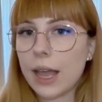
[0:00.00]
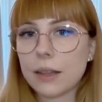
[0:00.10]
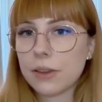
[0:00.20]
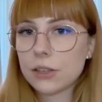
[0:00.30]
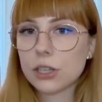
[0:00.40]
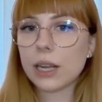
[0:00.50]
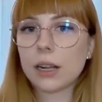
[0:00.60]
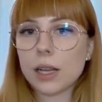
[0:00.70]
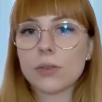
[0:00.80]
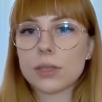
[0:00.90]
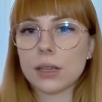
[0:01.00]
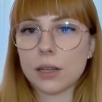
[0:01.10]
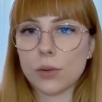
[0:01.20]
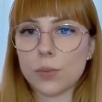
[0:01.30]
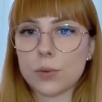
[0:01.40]
And eventually closing
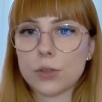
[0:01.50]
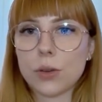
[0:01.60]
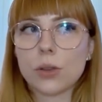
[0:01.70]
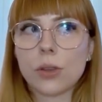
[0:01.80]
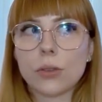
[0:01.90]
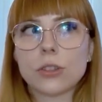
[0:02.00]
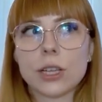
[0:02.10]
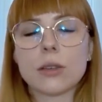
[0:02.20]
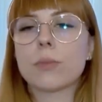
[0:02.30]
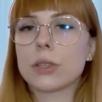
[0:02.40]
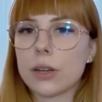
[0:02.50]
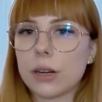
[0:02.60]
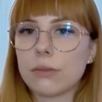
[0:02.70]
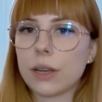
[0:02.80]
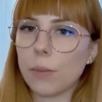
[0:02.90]
the loop, so you don't just
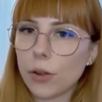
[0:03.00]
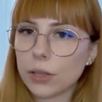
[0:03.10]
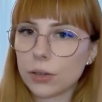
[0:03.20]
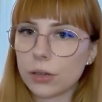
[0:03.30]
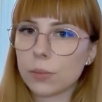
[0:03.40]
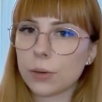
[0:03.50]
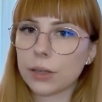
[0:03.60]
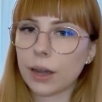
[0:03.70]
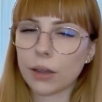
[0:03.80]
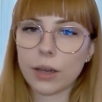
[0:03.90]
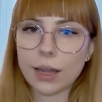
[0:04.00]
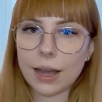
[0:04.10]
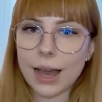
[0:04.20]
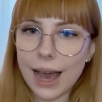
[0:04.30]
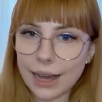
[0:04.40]
observe and monitor your product, you can
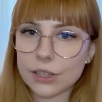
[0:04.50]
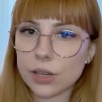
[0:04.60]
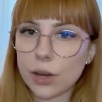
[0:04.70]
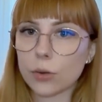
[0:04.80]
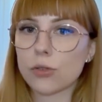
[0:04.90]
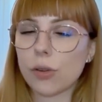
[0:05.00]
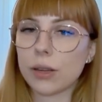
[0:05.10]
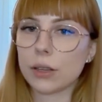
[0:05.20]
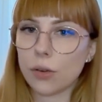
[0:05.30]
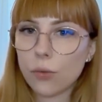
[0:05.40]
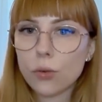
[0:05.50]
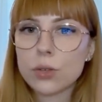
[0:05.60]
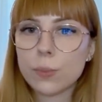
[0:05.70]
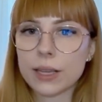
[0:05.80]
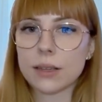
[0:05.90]
actually control it through
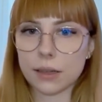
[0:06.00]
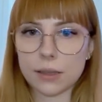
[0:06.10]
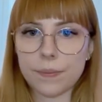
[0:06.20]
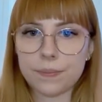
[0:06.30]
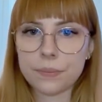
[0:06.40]
specsight.